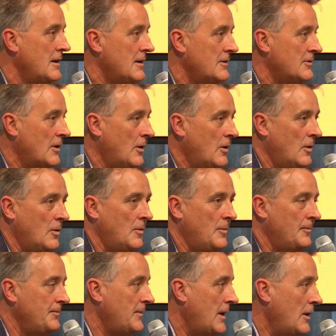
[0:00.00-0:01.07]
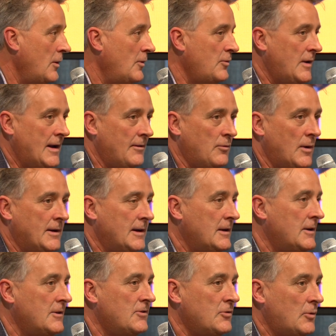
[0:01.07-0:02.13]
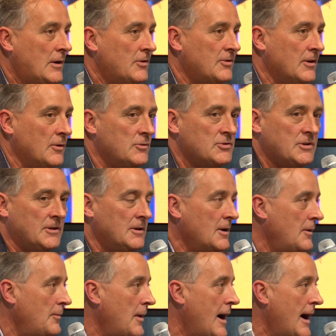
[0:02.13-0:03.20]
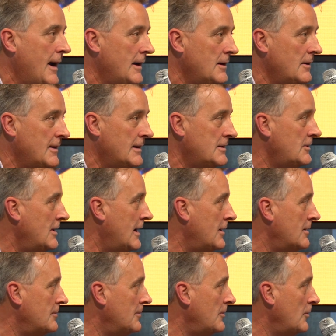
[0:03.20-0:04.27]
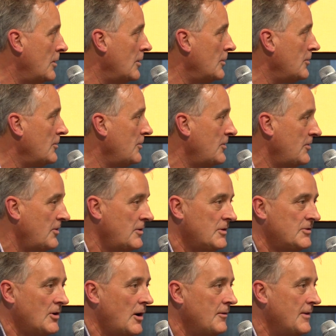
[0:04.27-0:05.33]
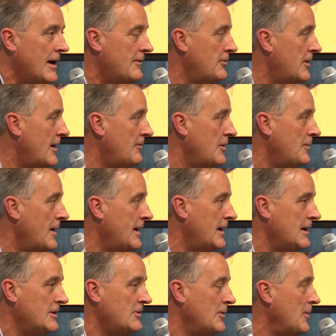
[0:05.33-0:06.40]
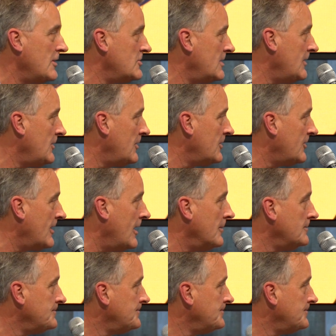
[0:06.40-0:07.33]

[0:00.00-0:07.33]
So if we have one industry solution to buy that will solve that for everybody, it's a much easier sell.